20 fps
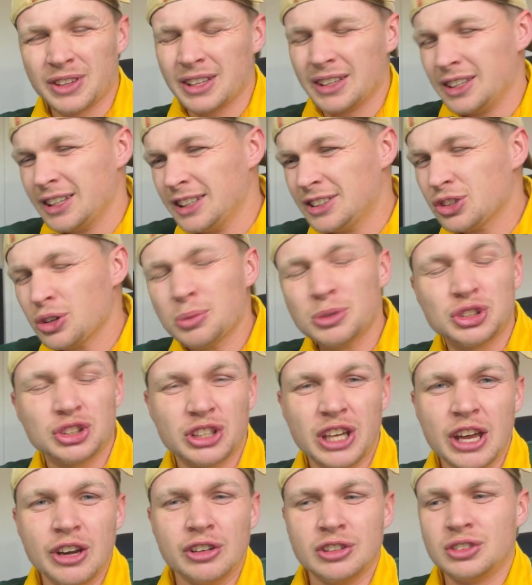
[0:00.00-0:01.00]
It's almost
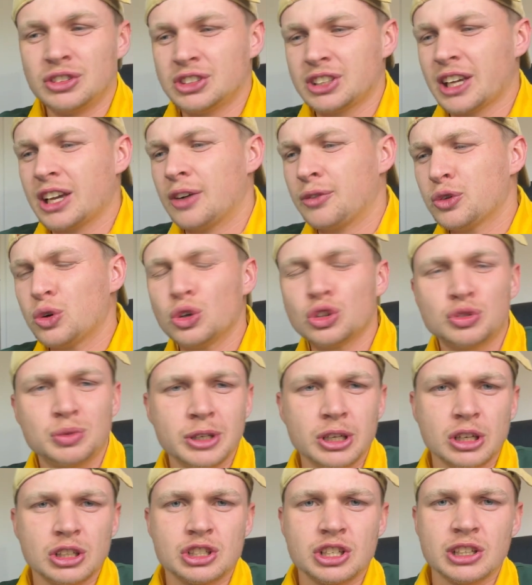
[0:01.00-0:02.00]
scary to say. Of course, we
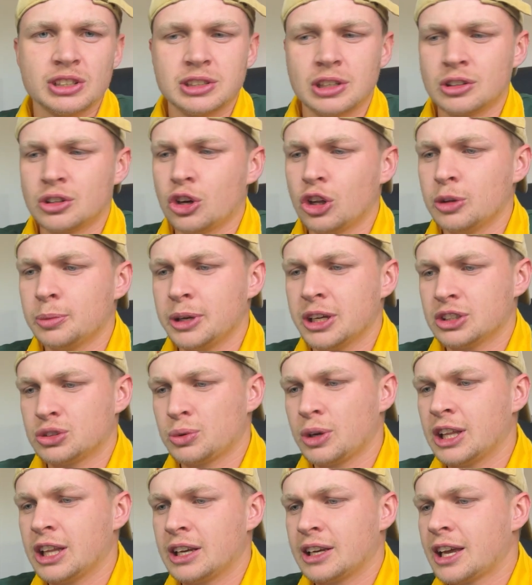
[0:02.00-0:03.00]
got Cheslin Kolbe as
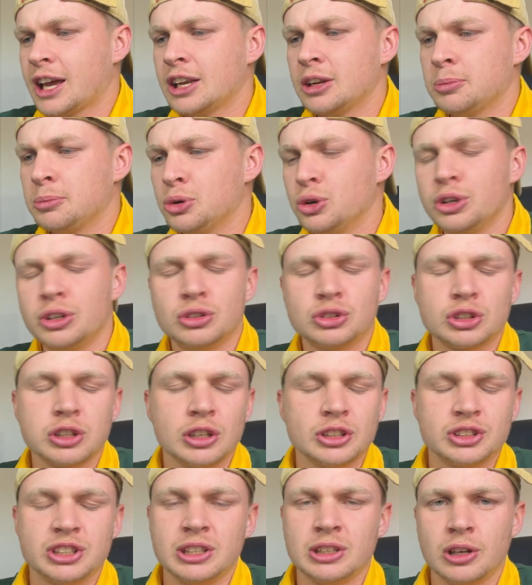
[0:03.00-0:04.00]
well and Kanan Moody who
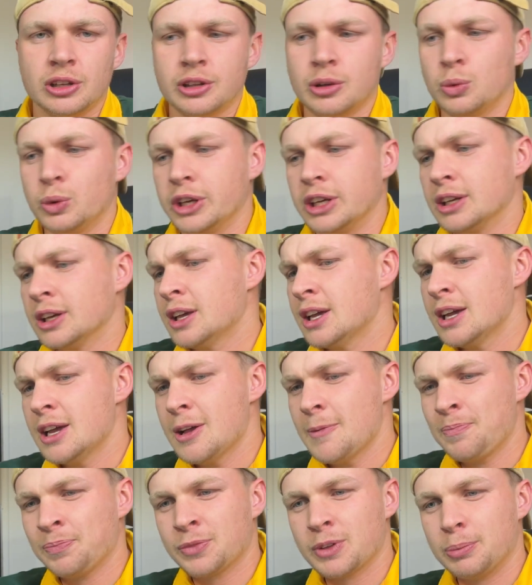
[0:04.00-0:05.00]
slots in on the wing.
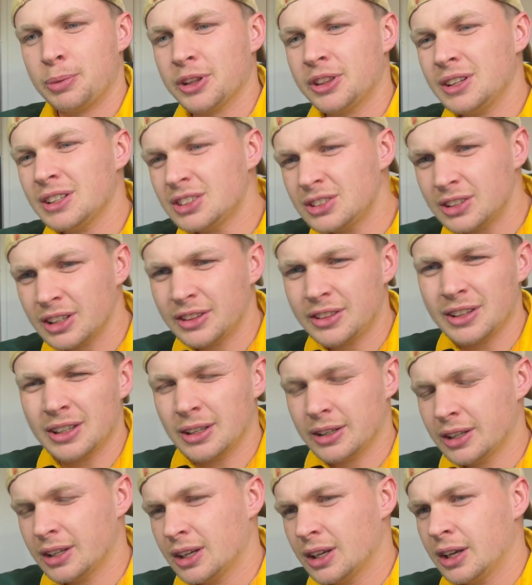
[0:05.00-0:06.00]
But this...
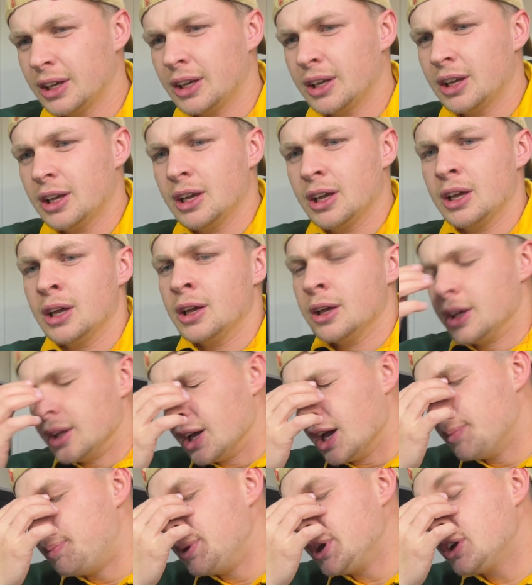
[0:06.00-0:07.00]

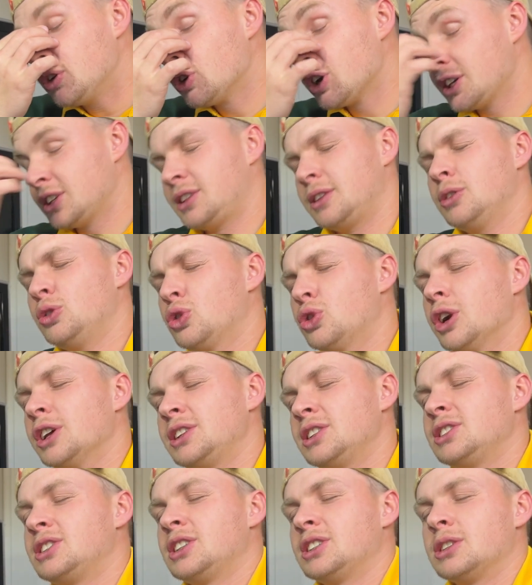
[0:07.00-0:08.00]
A big
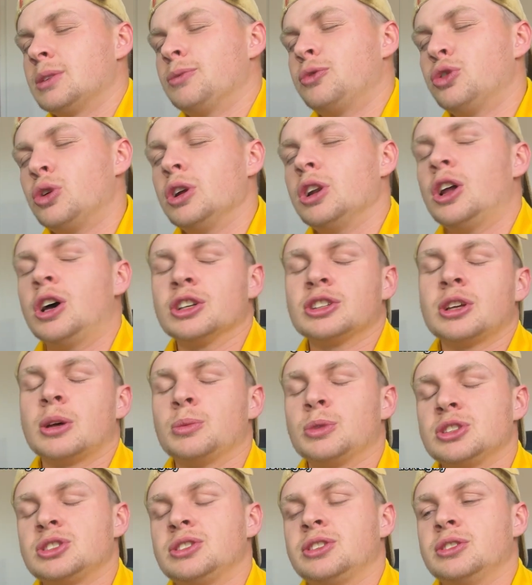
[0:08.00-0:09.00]
criticism for a long time
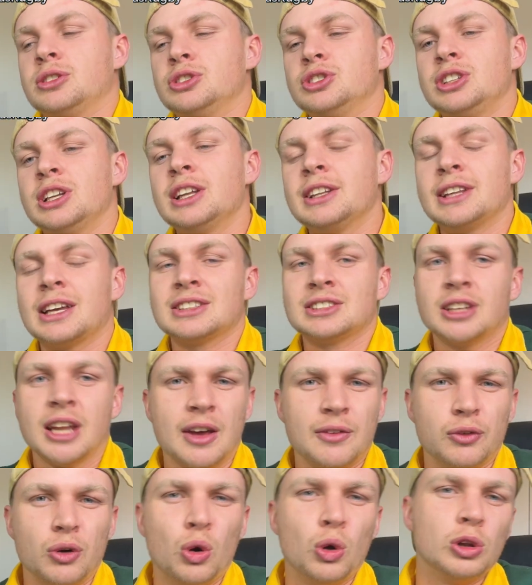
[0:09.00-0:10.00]
was New Zealand doesn't
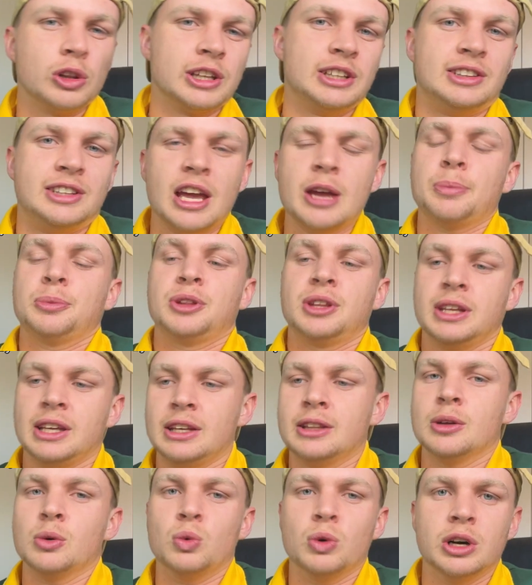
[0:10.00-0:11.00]
have all the depth
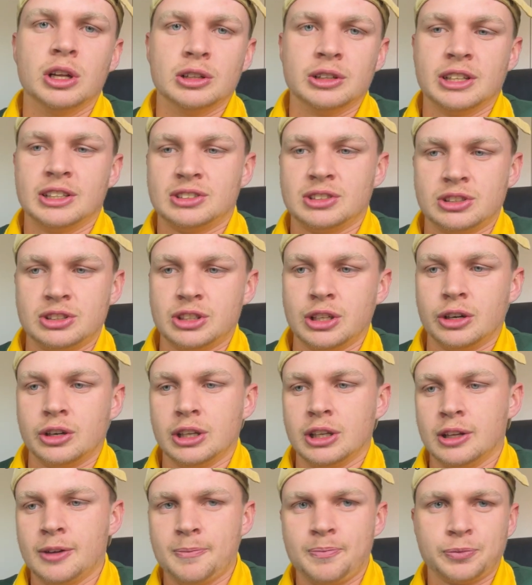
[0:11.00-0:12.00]
in the world
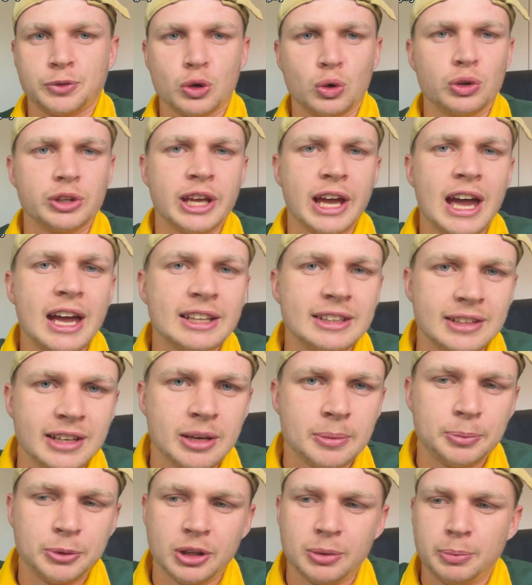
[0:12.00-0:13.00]
necessary. Or they had
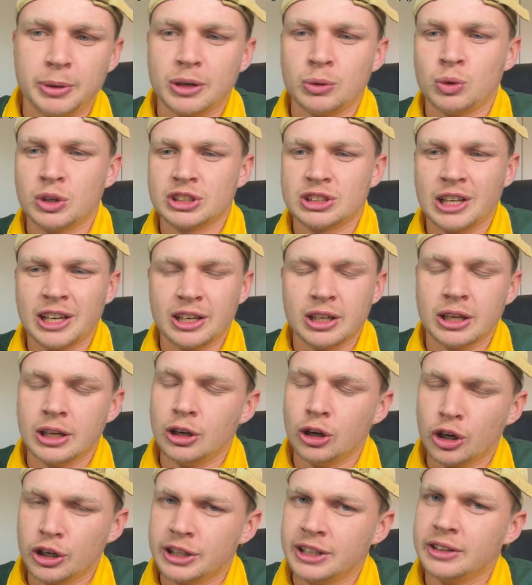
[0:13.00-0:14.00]
depth, but it was like a
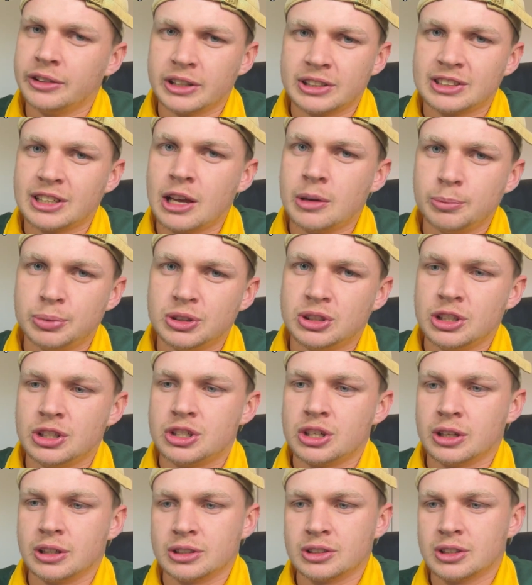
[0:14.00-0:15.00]
lot in the same
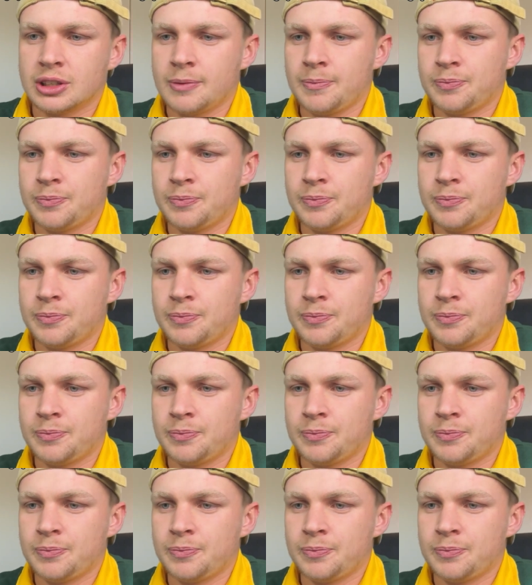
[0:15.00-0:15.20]
positions.